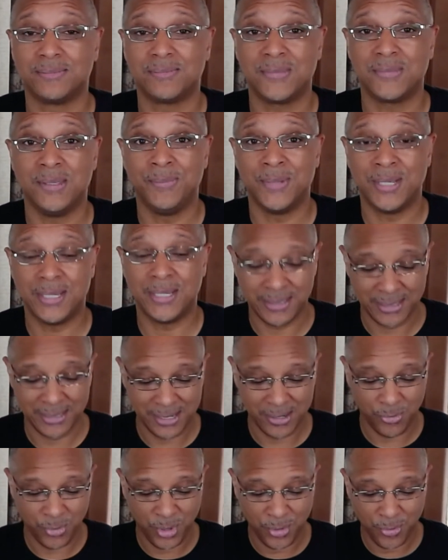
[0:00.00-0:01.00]
Amen.
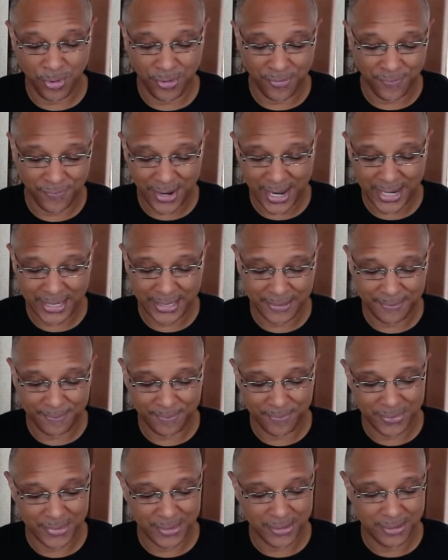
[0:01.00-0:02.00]
We were invited.
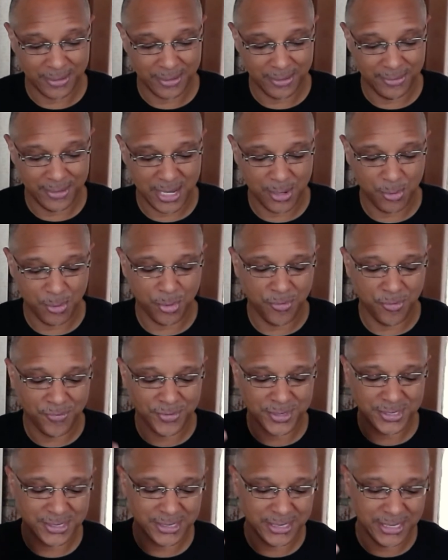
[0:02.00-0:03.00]
There we will
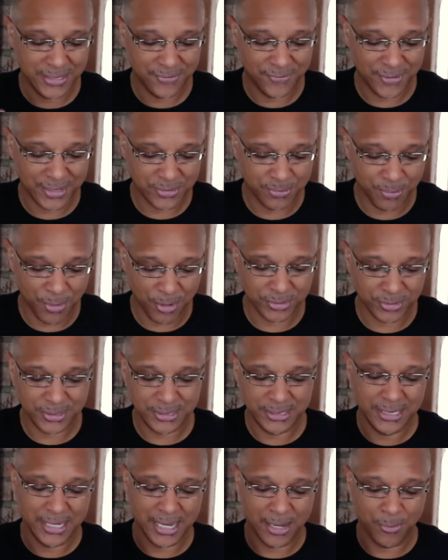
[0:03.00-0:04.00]
receive his
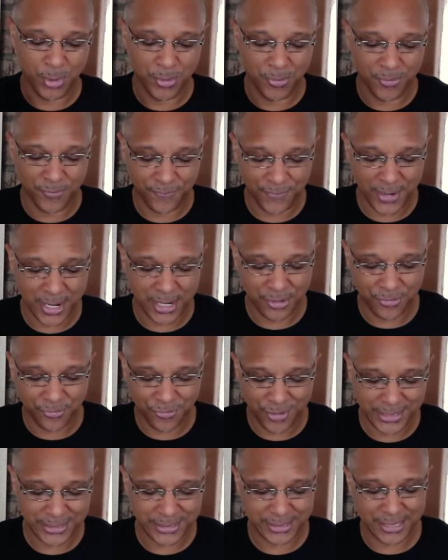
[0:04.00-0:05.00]
mercy and we will find
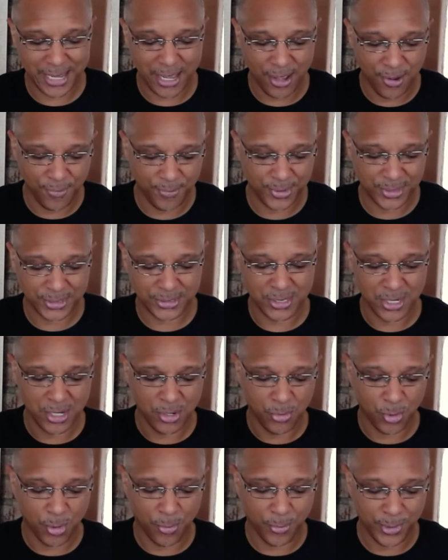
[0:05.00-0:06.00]
grace to help us
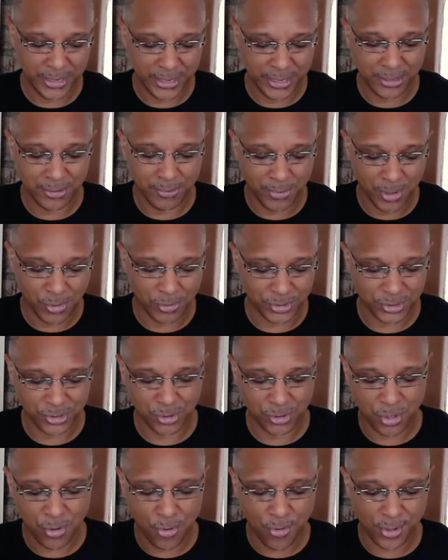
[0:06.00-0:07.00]
when we need it most. So,
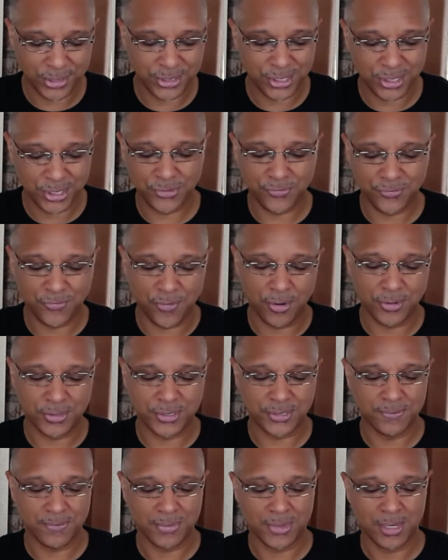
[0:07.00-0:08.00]
according to this
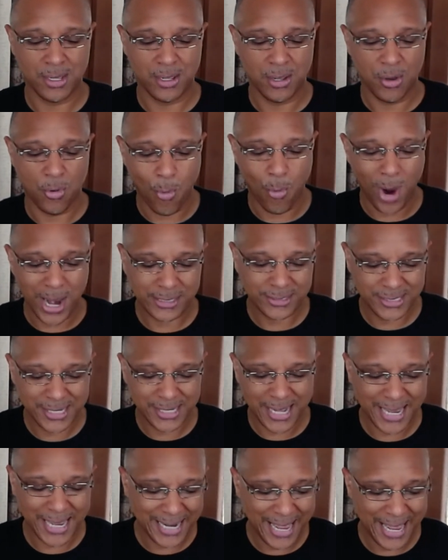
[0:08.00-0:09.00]
verse, why does
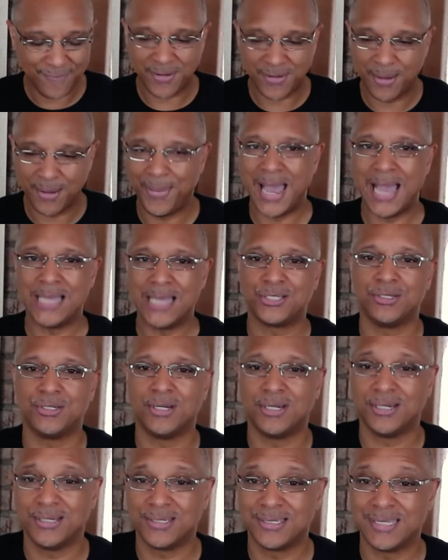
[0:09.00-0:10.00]
God have compassion
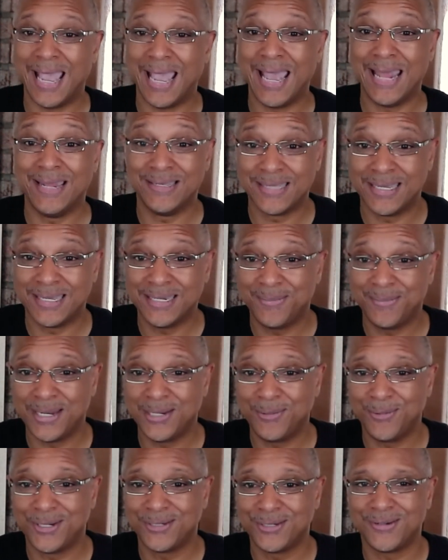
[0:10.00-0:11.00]
on us? Does
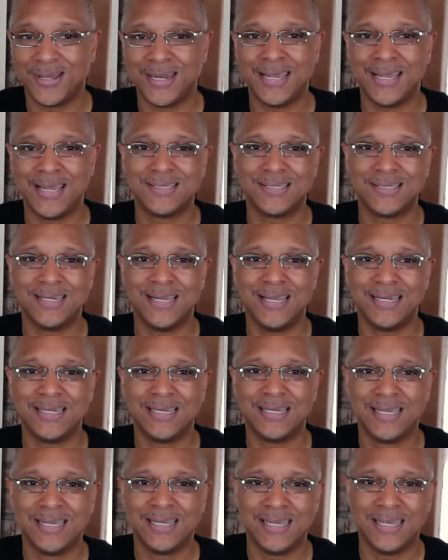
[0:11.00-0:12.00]
anybody want to try to answer that?
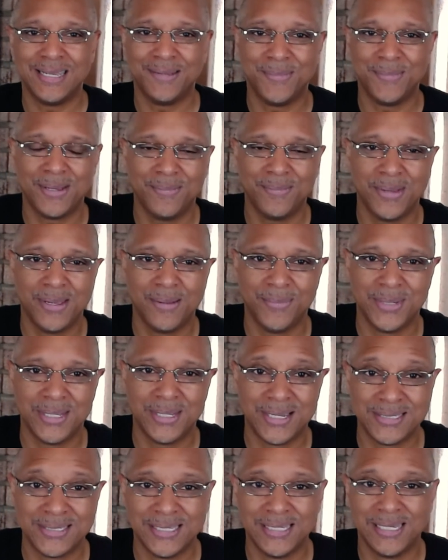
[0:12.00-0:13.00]
Amen.
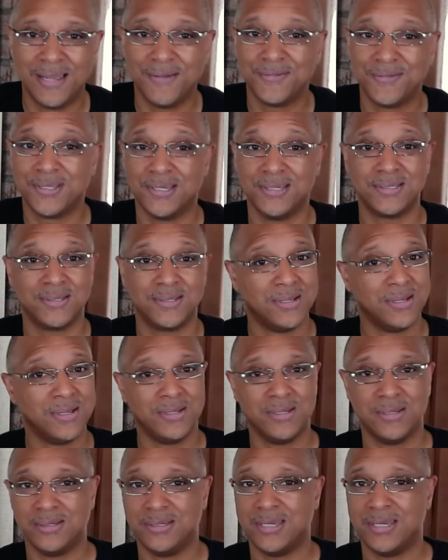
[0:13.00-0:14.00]
Because he loves us.
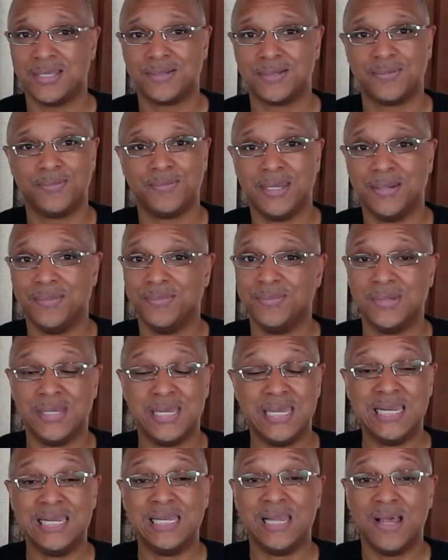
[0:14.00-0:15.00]
Yes, babe.
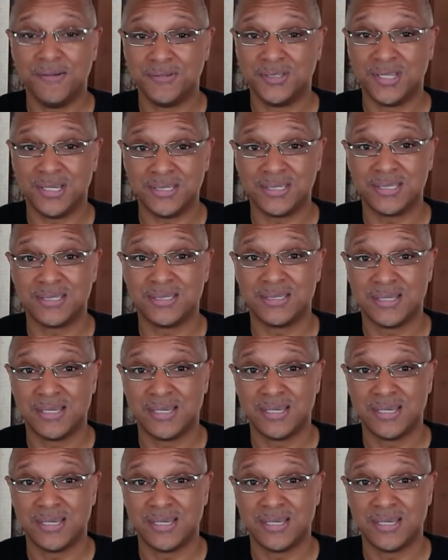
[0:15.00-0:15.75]
He loves us.